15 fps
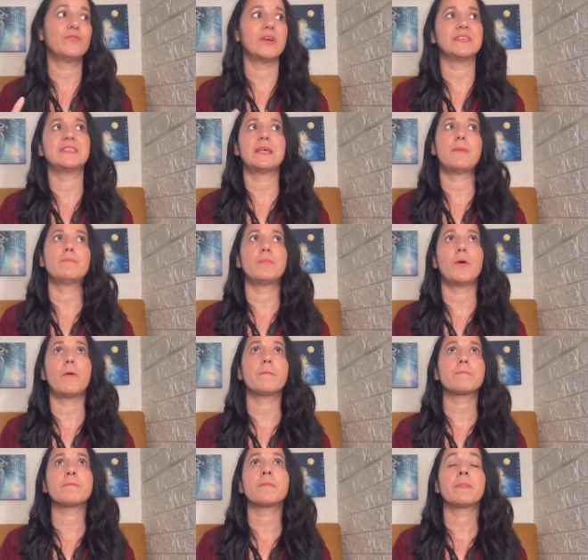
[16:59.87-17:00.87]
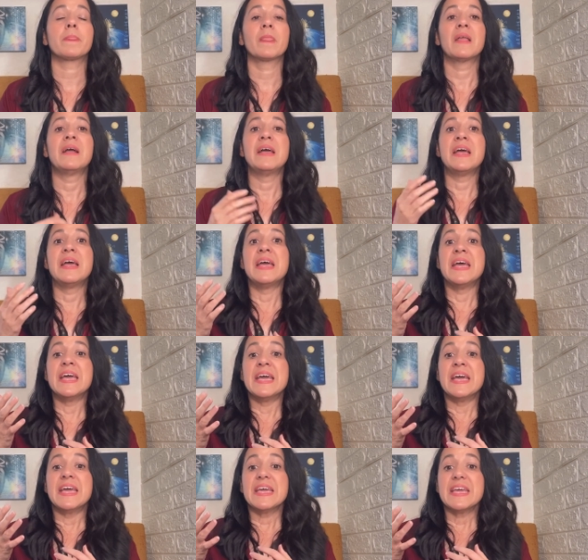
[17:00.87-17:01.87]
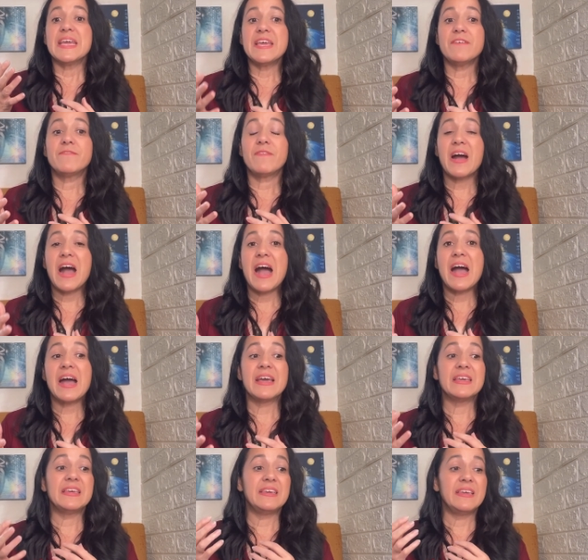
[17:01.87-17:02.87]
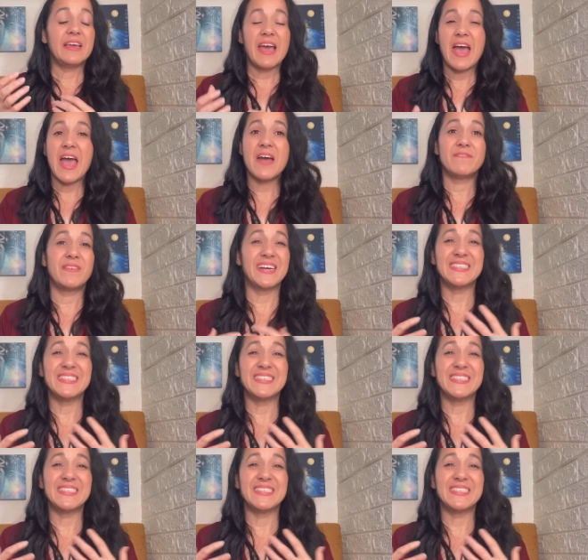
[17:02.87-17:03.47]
for example. If I have